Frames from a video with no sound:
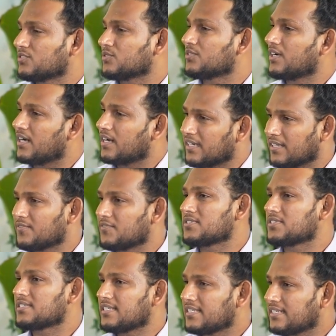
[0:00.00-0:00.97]
So
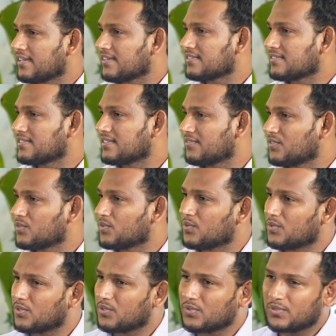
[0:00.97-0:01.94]
artificial intelligence, if you
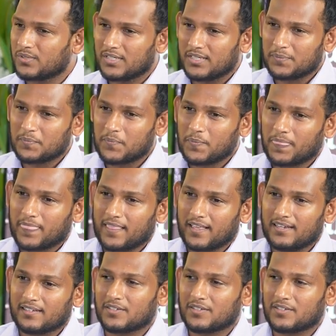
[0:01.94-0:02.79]
go to a